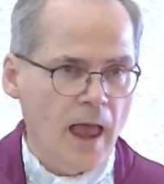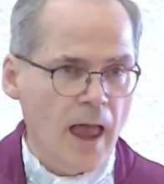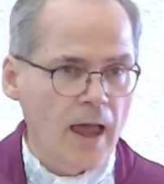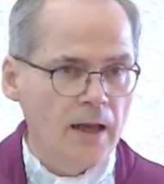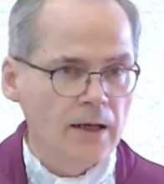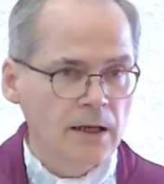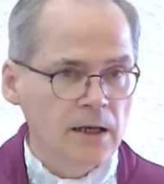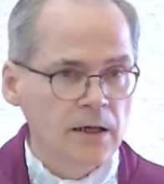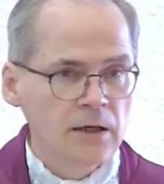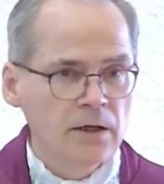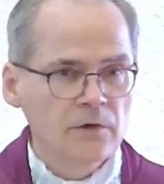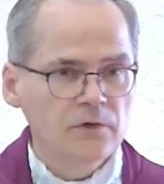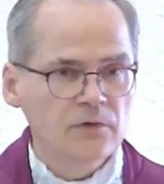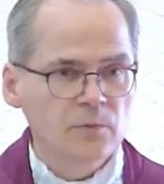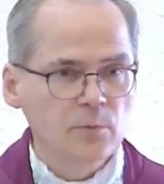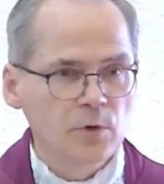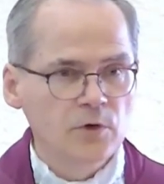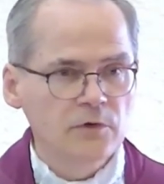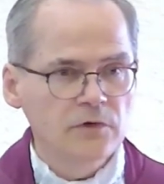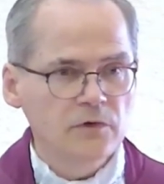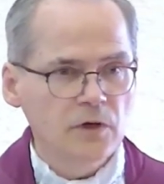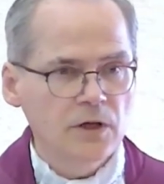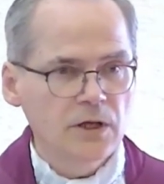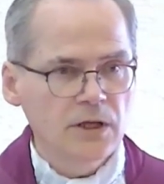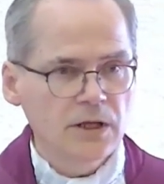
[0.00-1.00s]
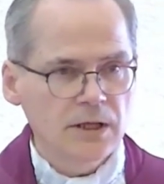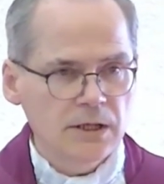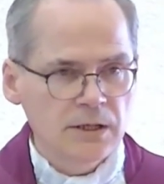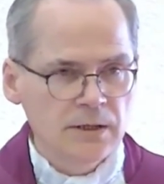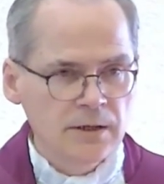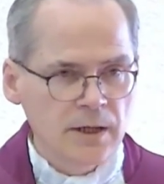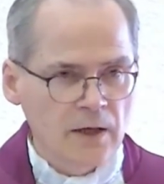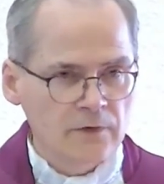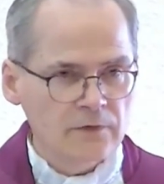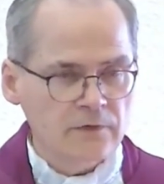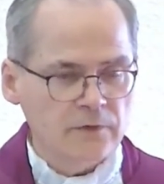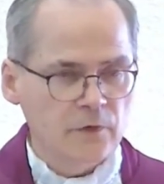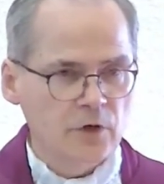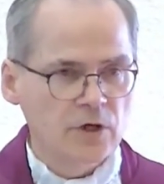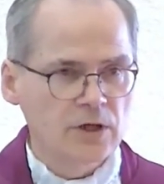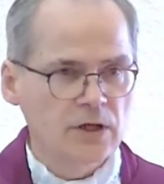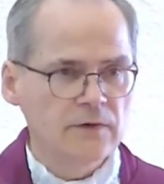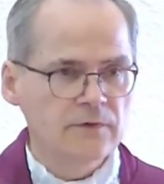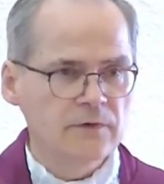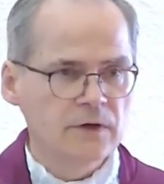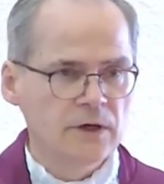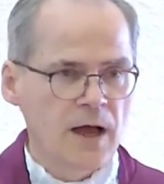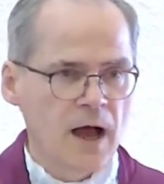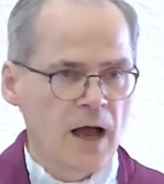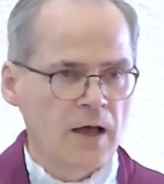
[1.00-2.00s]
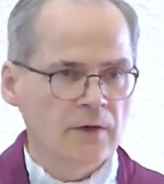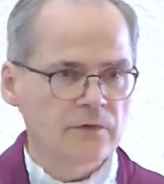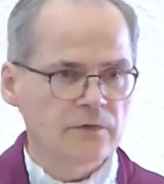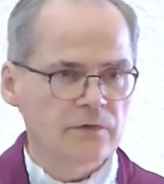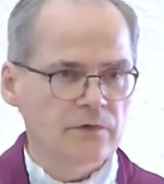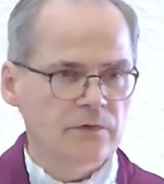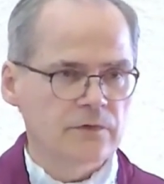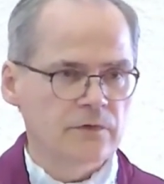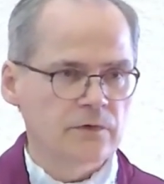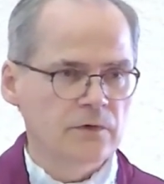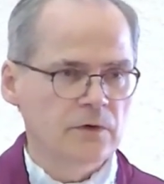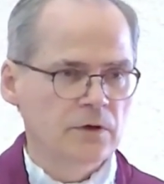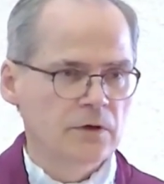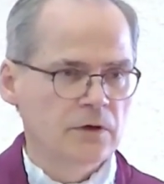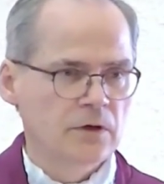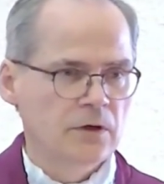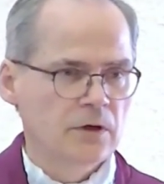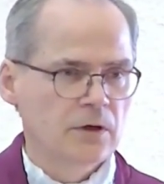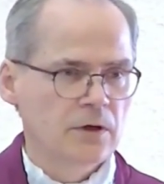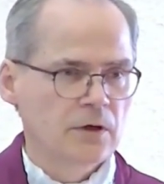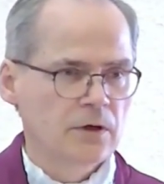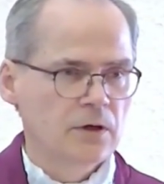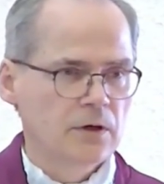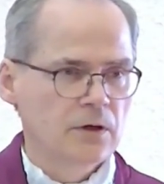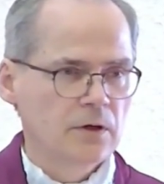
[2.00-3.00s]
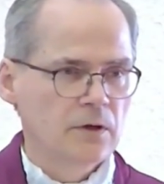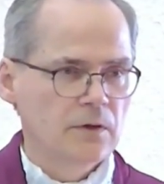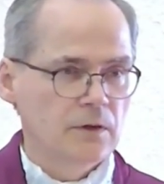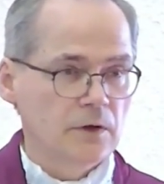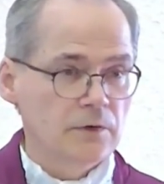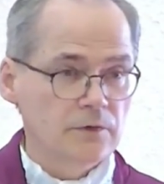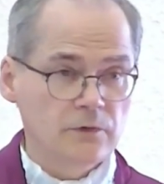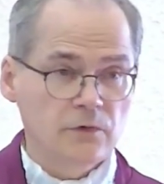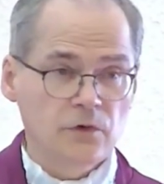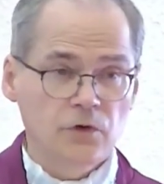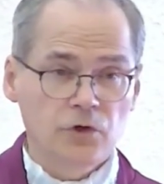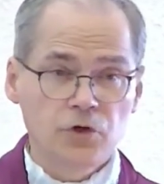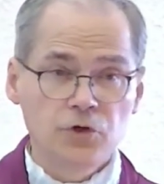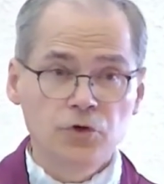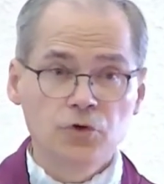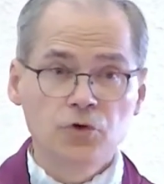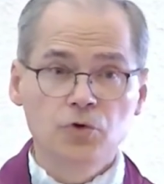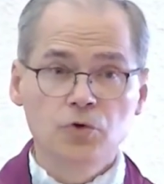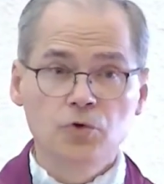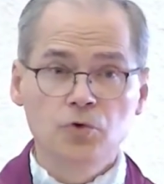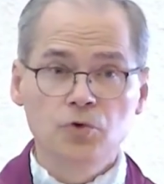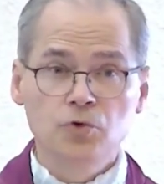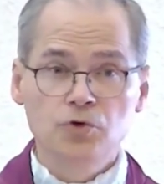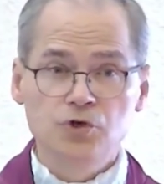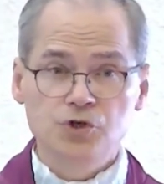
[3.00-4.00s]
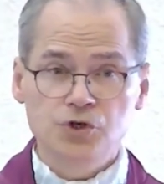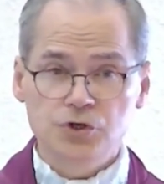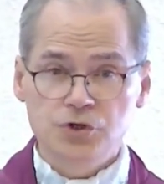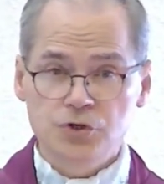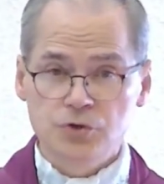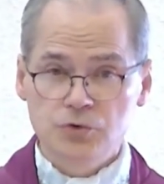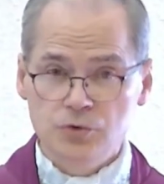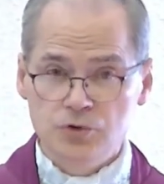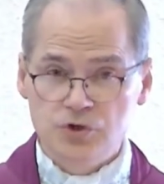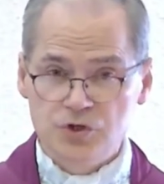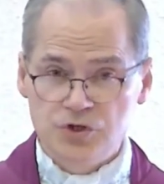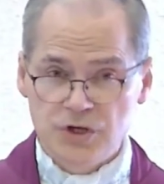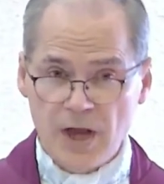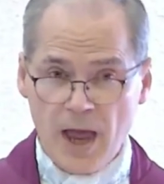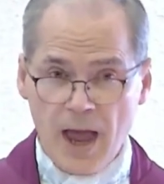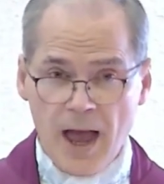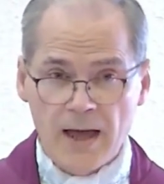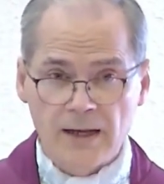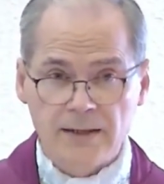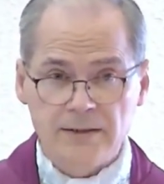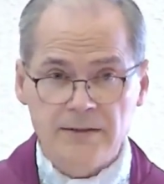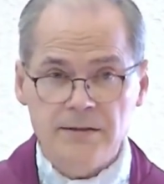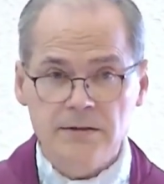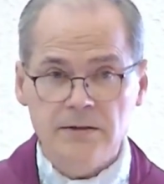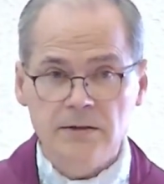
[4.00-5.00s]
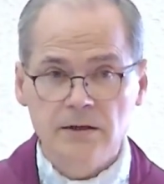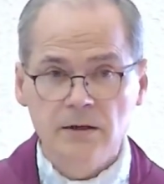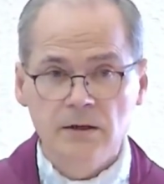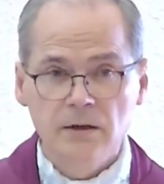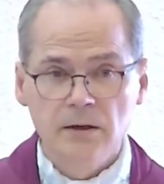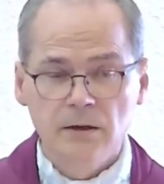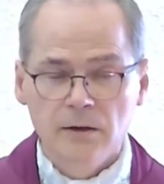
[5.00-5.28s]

And in his mercy, he has forgiven us this huge, huge debt.